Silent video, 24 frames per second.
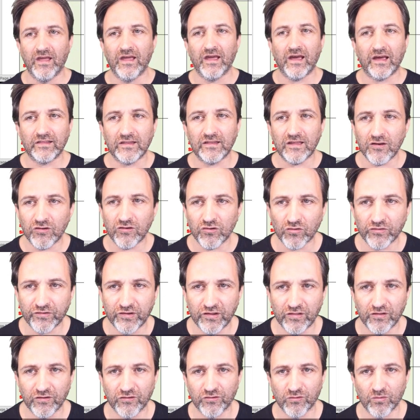And here you'll see
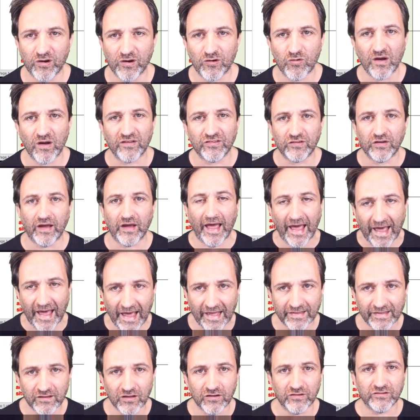there's a request to
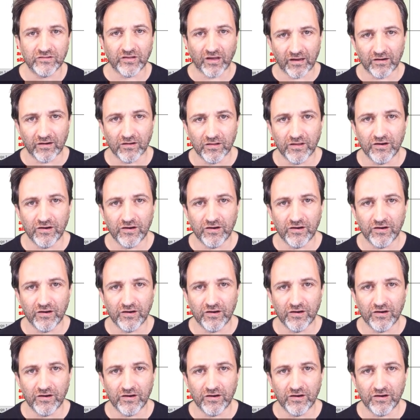add a title